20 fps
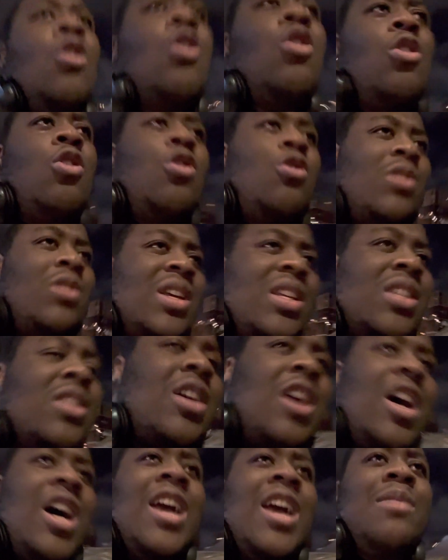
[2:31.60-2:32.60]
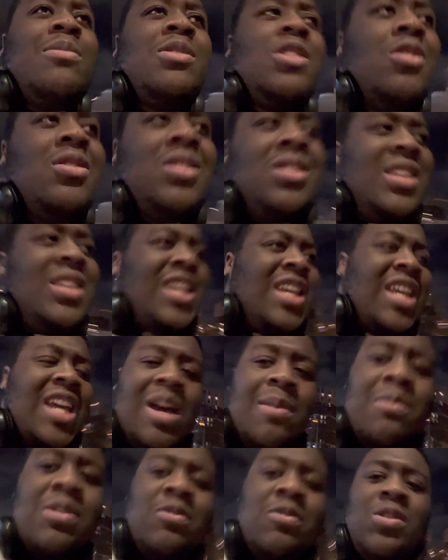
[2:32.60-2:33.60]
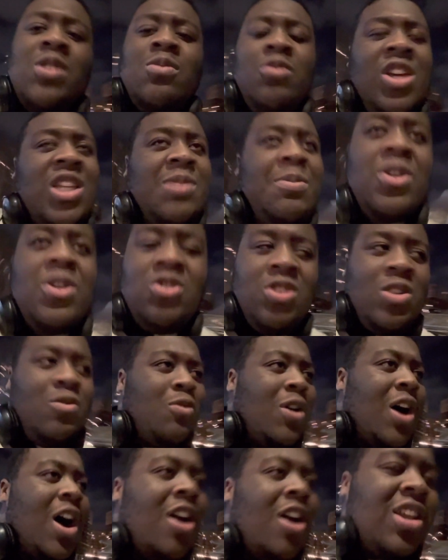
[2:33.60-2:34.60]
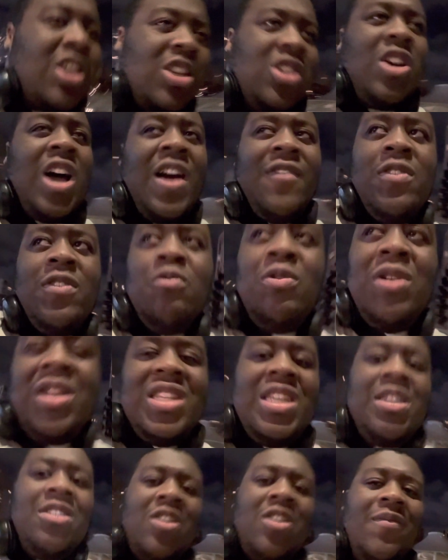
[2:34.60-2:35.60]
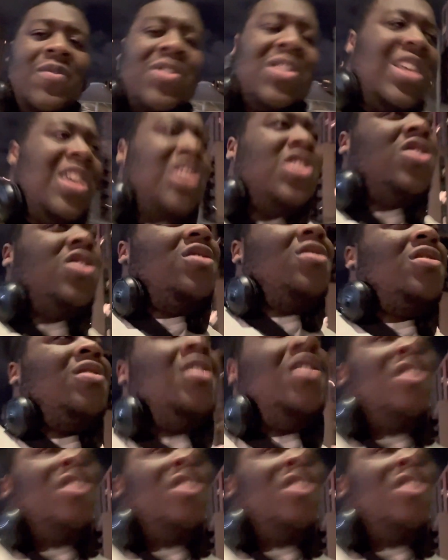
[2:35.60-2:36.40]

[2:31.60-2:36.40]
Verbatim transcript: all these times, there's DMs from someone you spoke to in a while and you start having a really deep conversation.